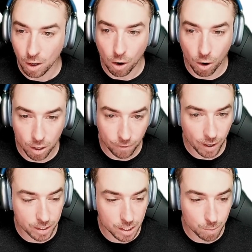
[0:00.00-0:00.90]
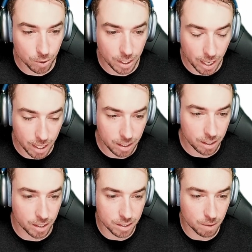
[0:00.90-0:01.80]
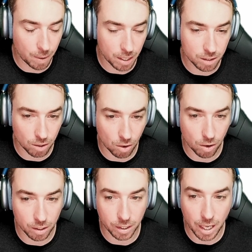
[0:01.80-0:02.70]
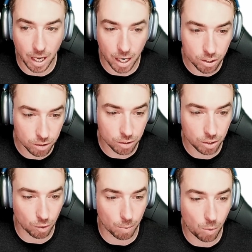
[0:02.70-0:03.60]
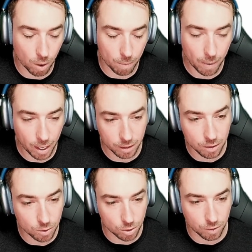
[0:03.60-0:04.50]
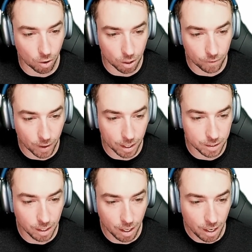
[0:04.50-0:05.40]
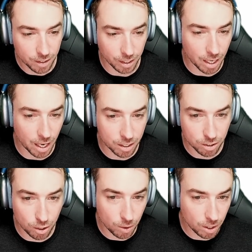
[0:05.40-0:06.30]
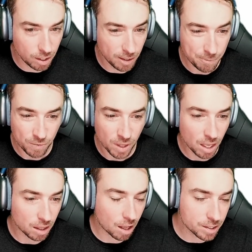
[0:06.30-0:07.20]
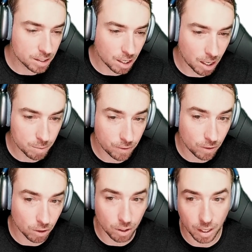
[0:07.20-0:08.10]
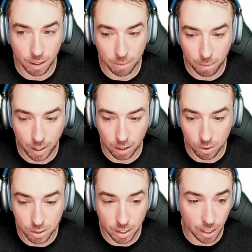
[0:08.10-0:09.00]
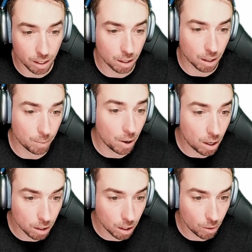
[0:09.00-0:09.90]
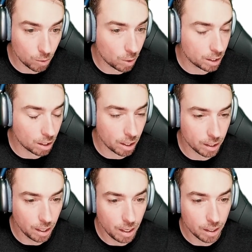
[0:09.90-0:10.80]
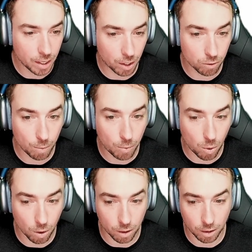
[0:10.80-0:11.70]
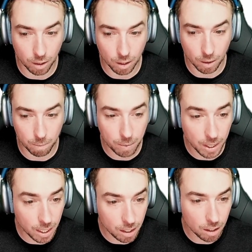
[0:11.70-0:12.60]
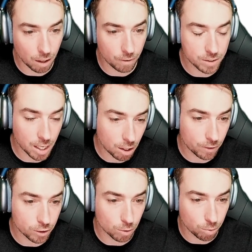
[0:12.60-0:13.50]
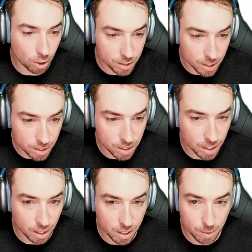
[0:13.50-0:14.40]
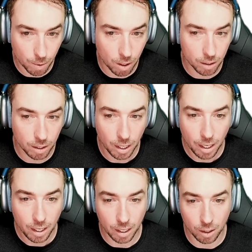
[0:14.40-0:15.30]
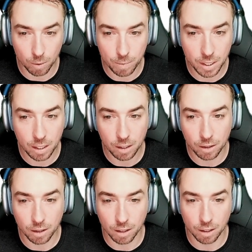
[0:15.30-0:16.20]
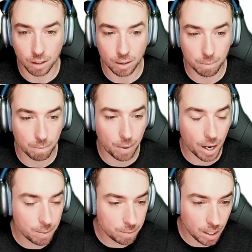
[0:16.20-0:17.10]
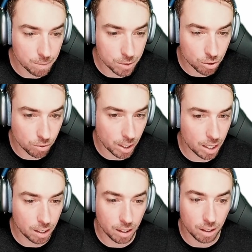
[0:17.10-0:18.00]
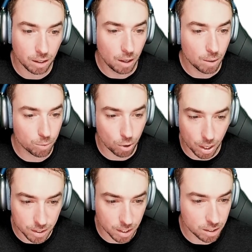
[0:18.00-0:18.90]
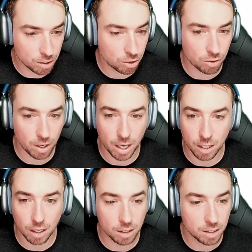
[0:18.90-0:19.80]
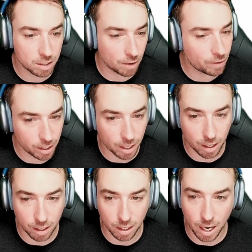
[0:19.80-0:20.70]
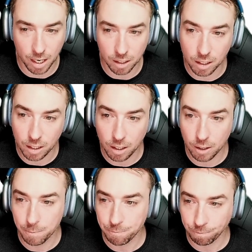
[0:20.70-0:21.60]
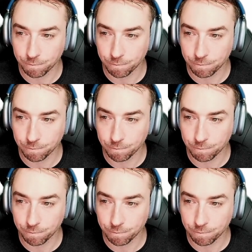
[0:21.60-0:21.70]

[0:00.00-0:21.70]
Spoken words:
Artifacts is pretty handy. This depends on the agent to report back these sorts of artifacts that get executed. Lots of times, if you look at payloads like Apollo and whatnot, they'll report the PID of sacrificial processes that they spawn. It'll be the pipe names created, processes created, stuff like that can get added in here.